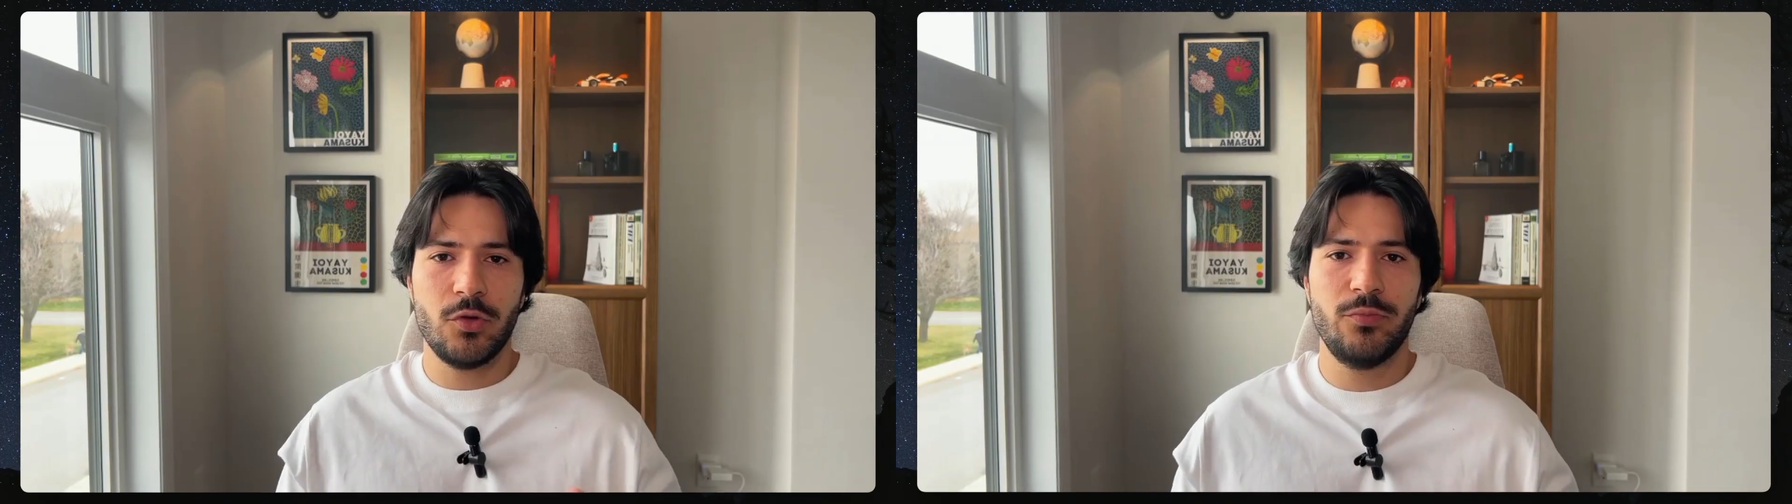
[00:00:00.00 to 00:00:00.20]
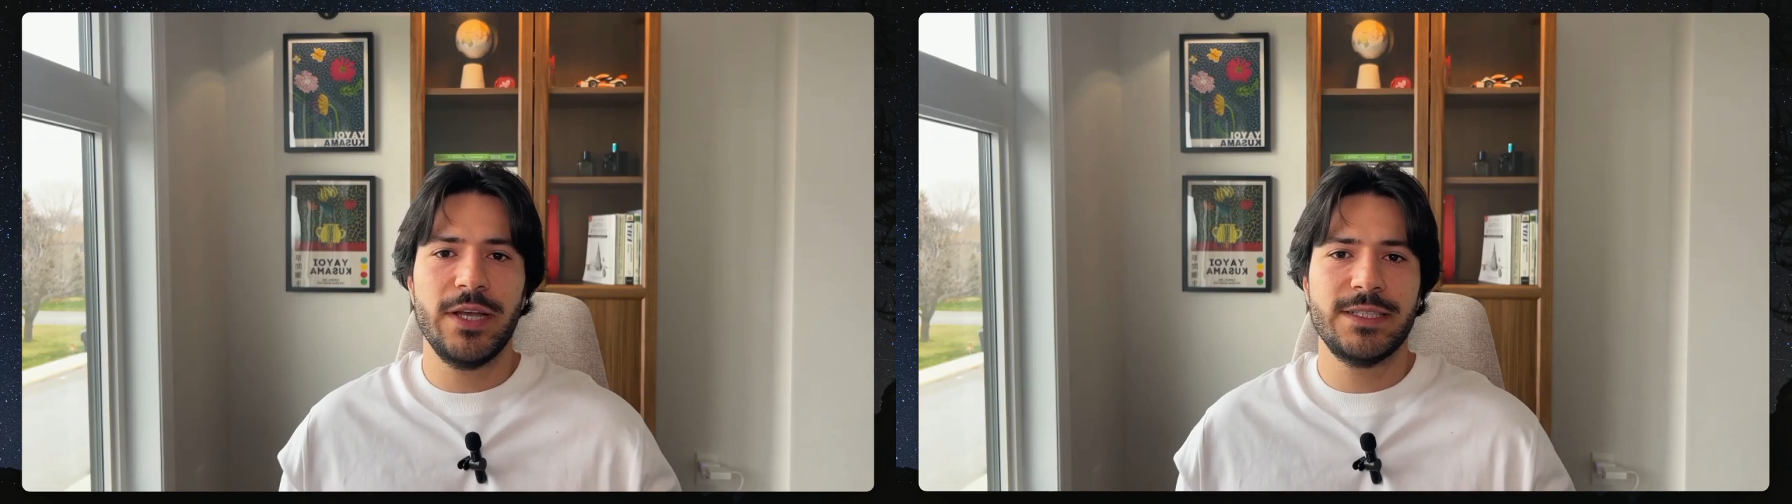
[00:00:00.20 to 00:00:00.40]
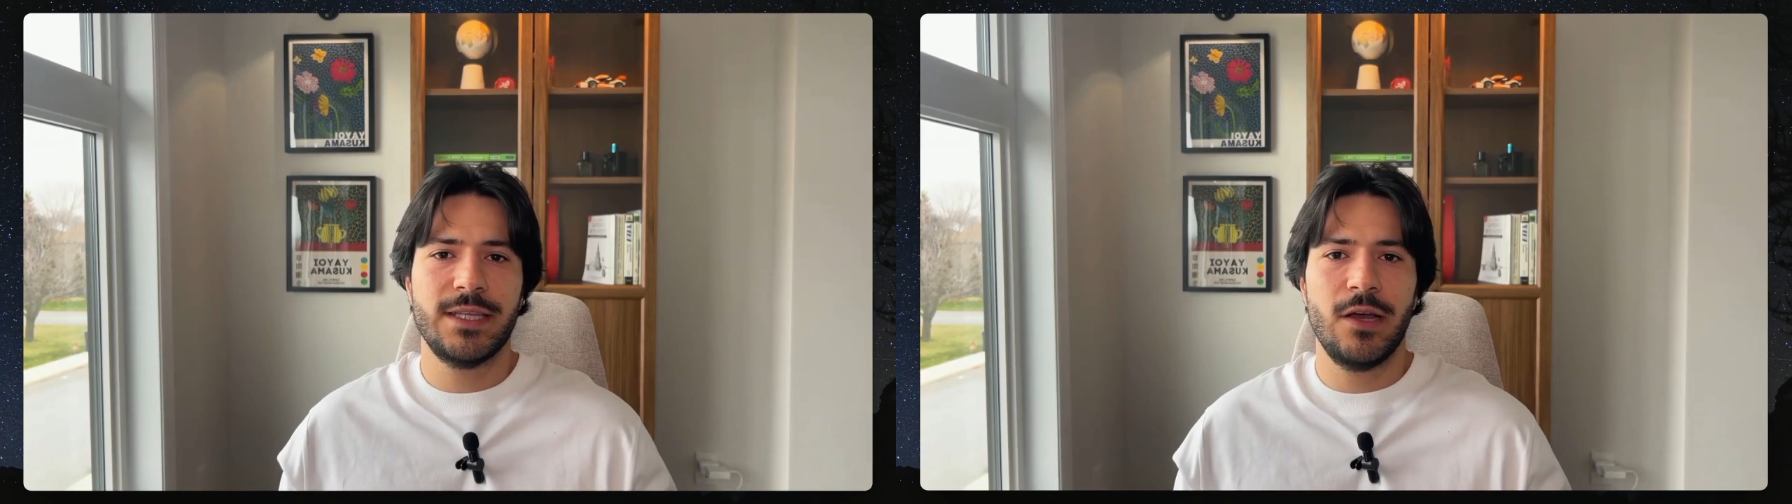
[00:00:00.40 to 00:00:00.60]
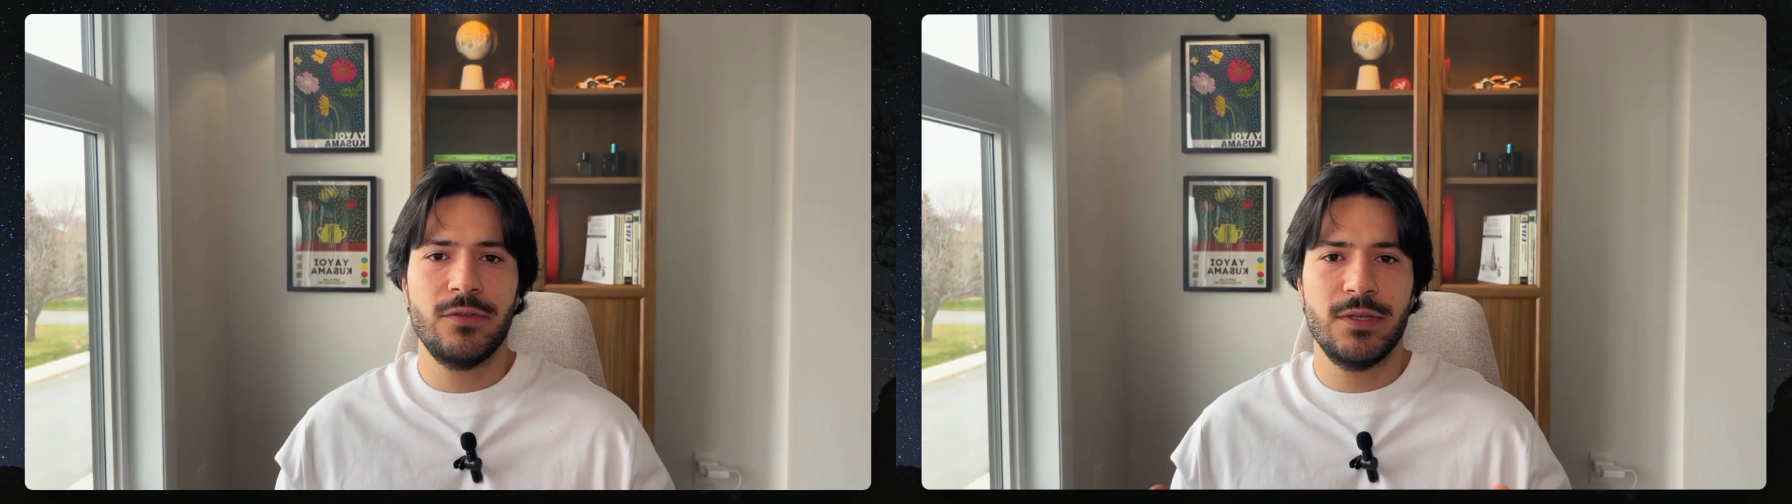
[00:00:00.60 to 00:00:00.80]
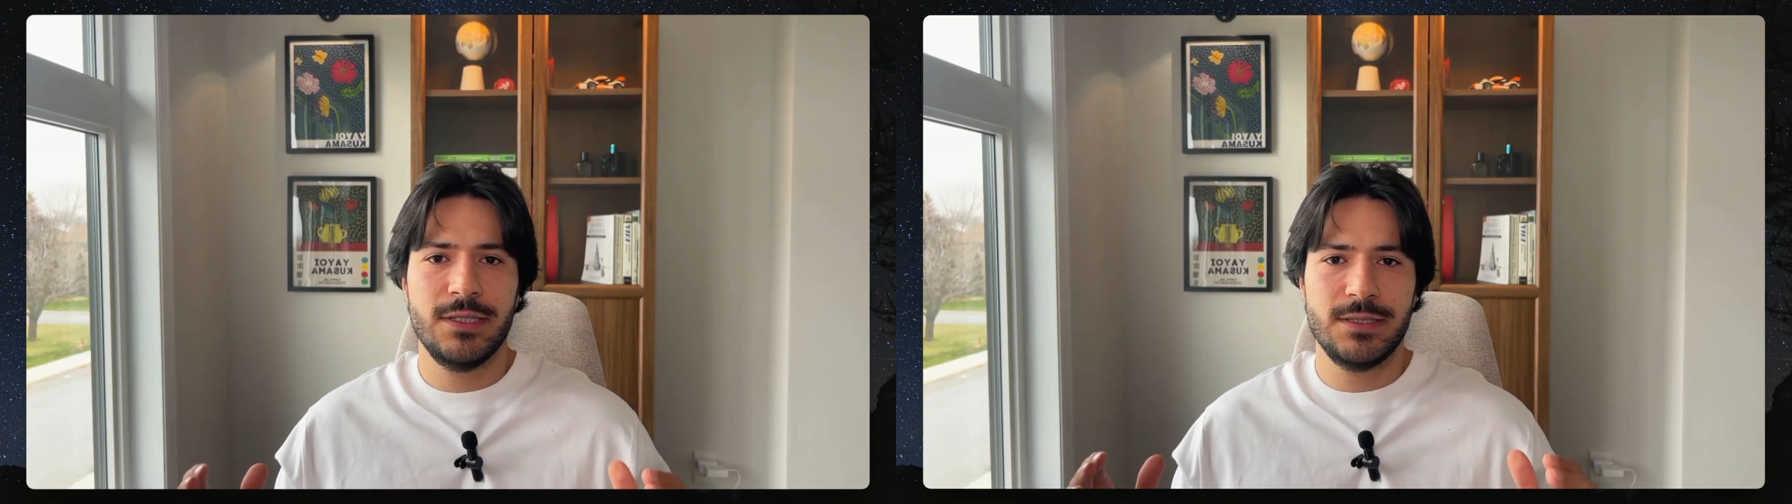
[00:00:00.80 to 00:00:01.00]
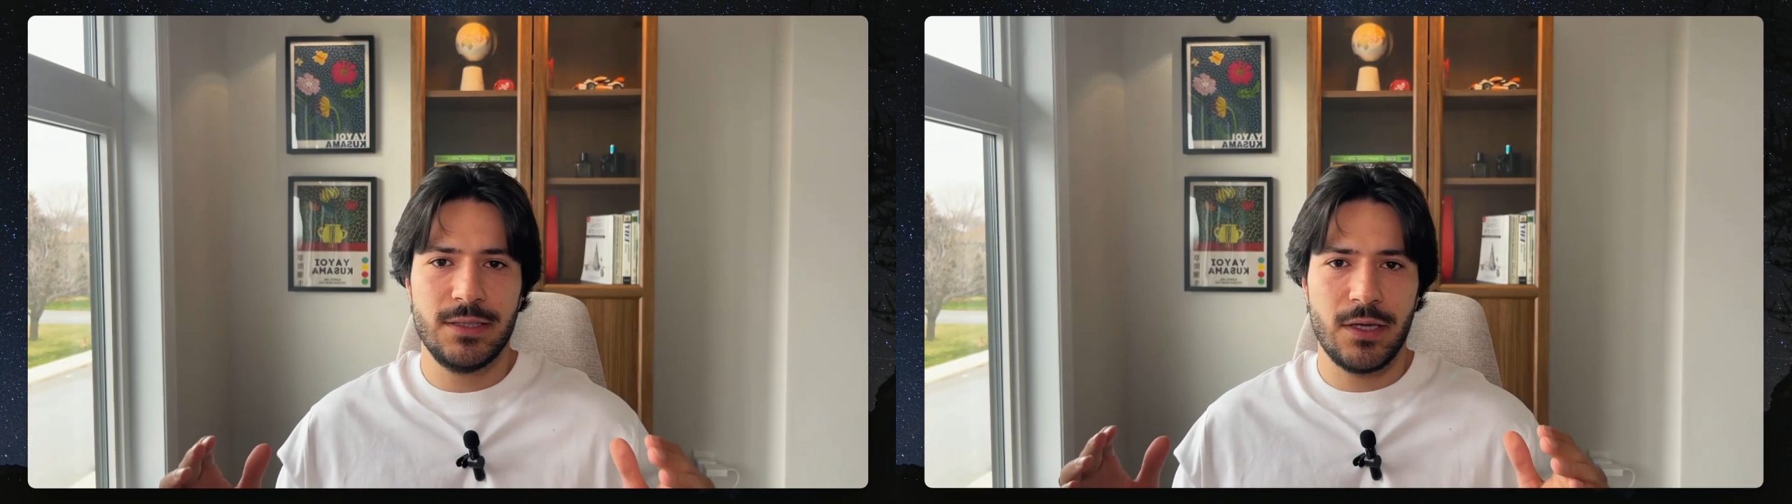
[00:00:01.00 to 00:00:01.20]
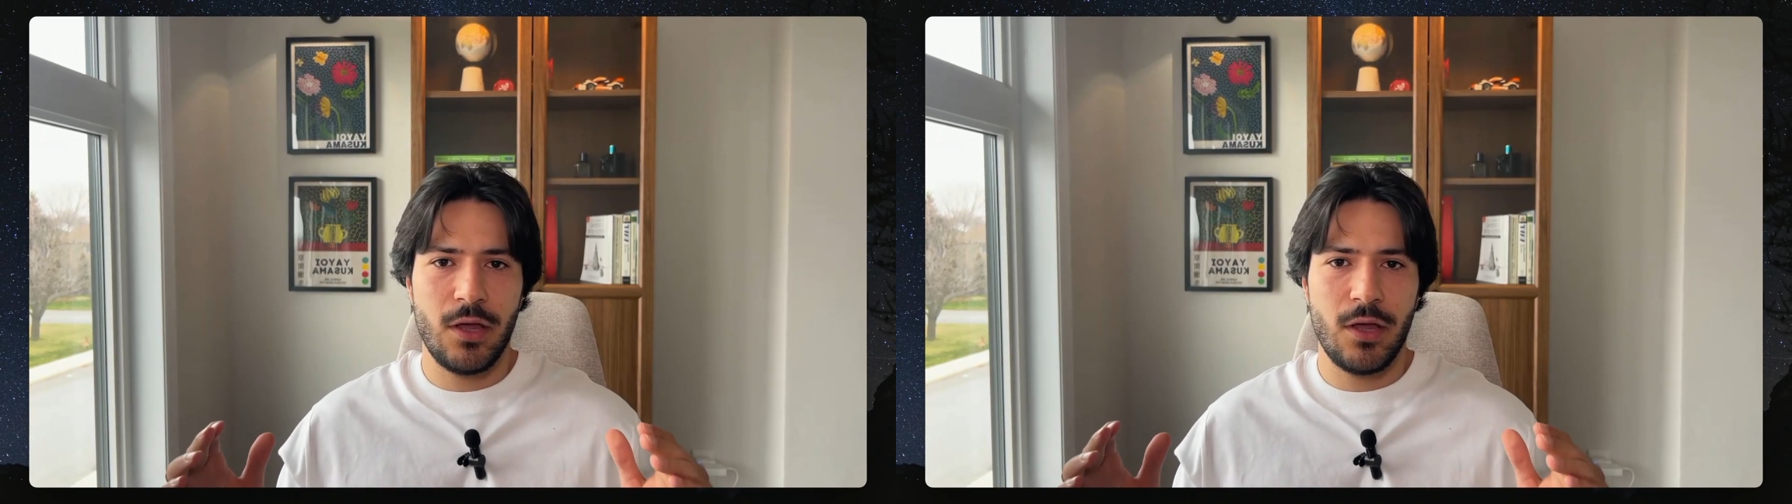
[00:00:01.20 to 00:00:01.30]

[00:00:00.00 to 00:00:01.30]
It also breaks down these